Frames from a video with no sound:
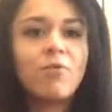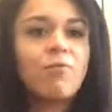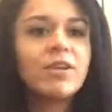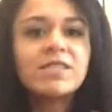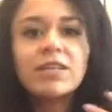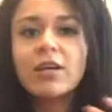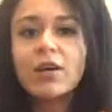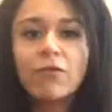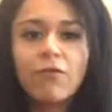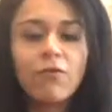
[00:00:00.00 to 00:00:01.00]
What is it
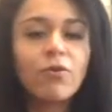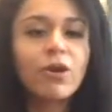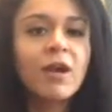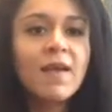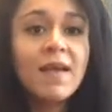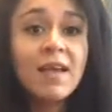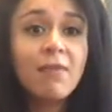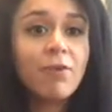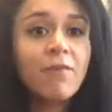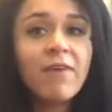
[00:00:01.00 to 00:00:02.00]
good for?
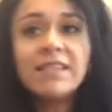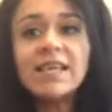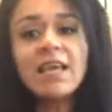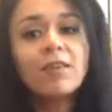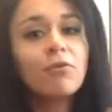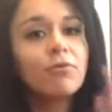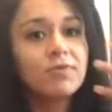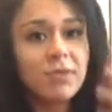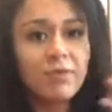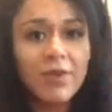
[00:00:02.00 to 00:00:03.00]
What if I take the whole
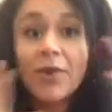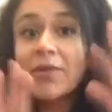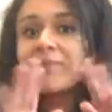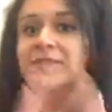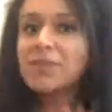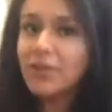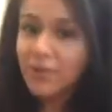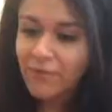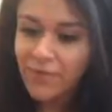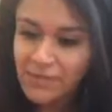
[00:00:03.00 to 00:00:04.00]
serving? Oh, that was
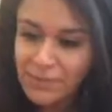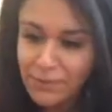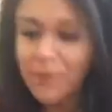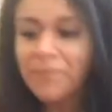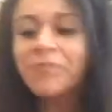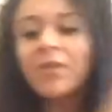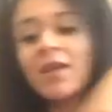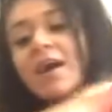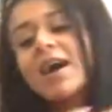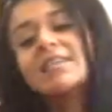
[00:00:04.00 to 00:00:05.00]
another funny story.
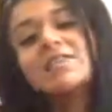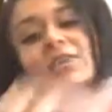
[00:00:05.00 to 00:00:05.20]
I